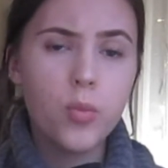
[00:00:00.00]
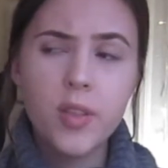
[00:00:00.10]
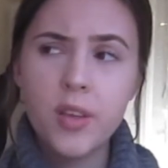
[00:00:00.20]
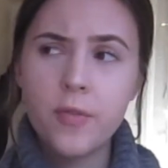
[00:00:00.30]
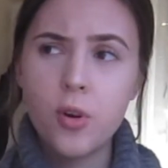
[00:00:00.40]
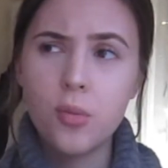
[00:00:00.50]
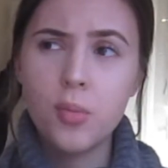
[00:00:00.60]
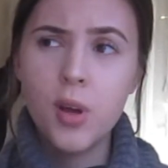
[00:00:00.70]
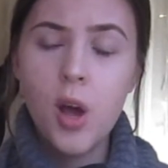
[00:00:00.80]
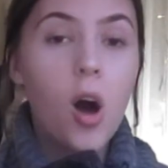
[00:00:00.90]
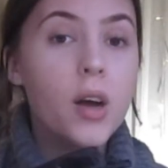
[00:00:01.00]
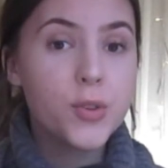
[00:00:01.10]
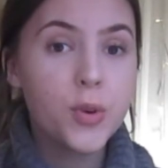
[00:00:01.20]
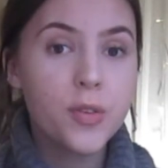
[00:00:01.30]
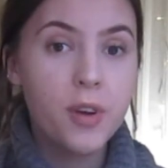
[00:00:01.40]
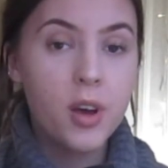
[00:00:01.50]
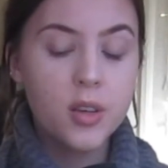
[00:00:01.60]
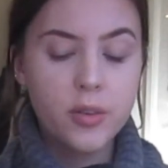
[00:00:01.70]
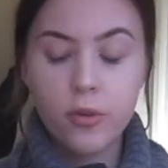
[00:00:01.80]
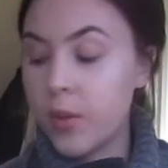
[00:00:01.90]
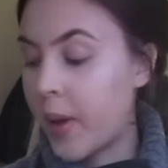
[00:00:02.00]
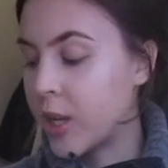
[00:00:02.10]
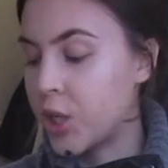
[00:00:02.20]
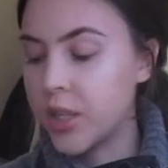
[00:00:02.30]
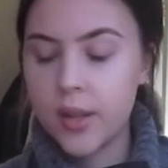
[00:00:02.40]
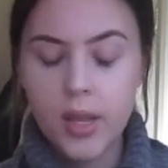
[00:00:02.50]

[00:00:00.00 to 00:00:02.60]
where are they from I saw it first I've got the packaging down